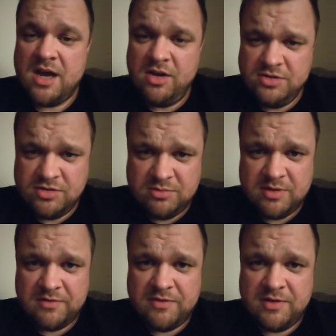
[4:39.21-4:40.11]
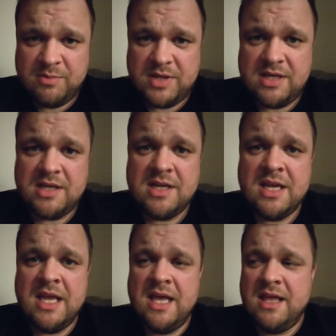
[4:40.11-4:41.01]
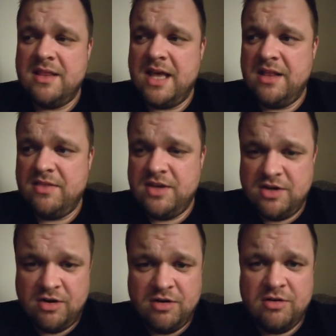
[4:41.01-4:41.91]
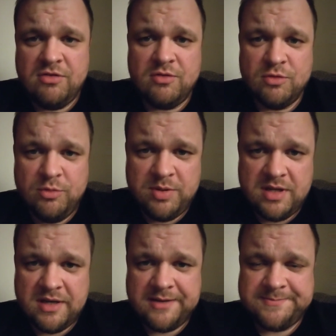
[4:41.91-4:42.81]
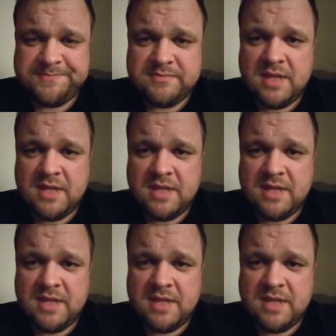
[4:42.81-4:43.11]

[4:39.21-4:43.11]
I also am of the opinion that the dong, the rupiah,